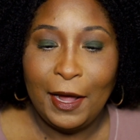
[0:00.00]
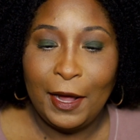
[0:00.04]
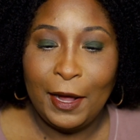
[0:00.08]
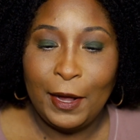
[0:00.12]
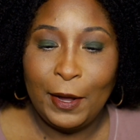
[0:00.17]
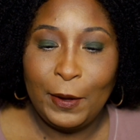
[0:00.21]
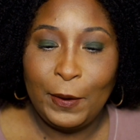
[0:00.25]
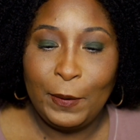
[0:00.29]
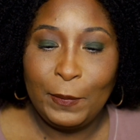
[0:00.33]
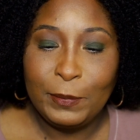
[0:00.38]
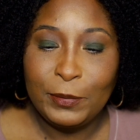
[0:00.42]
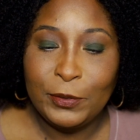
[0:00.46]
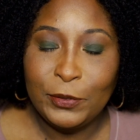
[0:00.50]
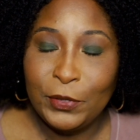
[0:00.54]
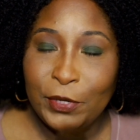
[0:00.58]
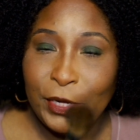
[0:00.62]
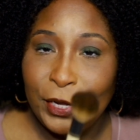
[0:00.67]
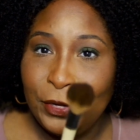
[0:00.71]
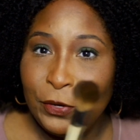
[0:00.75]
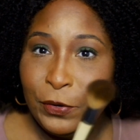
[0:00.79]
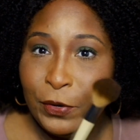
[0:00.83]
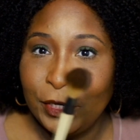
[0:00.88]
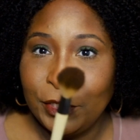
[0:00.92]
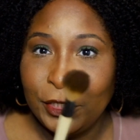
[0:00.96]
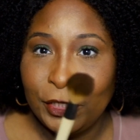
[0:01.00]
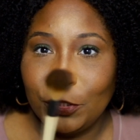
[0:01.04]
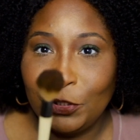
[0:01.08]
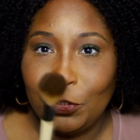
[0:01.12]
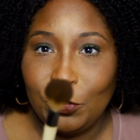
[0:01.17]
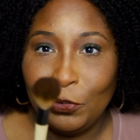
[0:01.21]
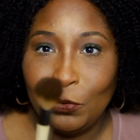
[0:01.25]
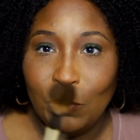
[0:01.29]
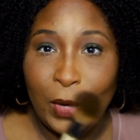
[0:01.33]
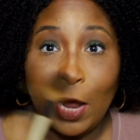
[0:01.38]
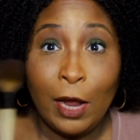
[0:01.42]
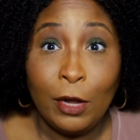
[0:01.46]
So yeah, you can
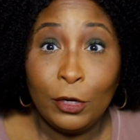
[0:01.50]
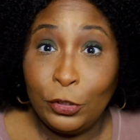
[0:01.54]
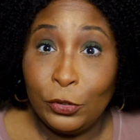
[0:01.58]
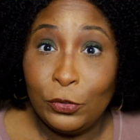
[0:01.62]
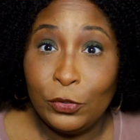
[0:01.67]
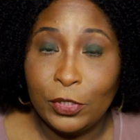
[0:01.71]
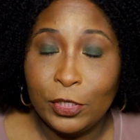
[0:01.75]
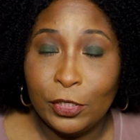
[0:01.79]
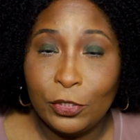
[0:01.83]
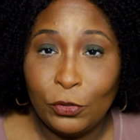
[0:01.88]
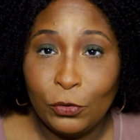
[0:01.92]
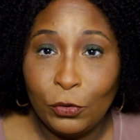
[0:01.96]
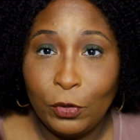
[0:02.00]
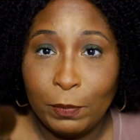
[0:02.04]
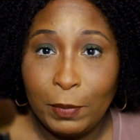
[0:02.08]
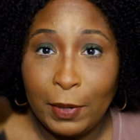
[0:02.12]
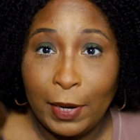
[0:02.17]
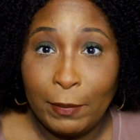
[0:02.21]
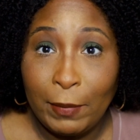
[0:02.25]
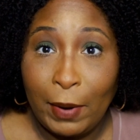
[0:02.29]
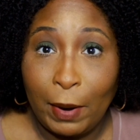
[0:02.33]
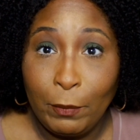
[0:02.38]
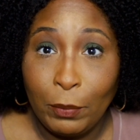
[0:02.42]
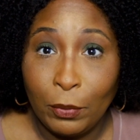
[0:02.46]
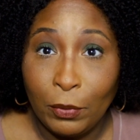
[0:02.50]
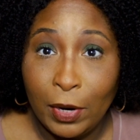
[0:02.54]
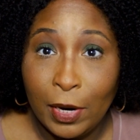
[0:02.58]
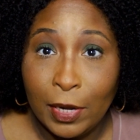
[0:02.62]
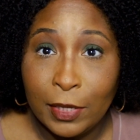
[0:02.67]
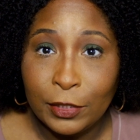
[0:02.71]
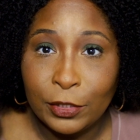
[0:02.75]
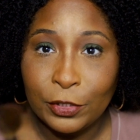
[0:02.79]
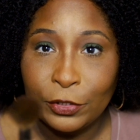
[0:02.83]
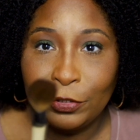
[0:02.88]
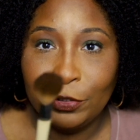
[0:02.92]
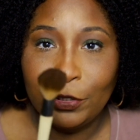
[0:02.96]
just I use this to apply my
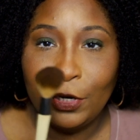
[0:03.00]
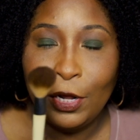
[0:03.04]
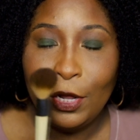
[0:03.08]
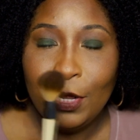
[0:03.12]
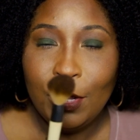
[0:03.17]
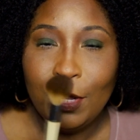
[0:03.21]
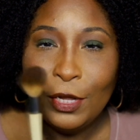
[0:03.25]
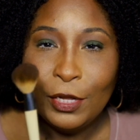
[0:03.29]
bronzer.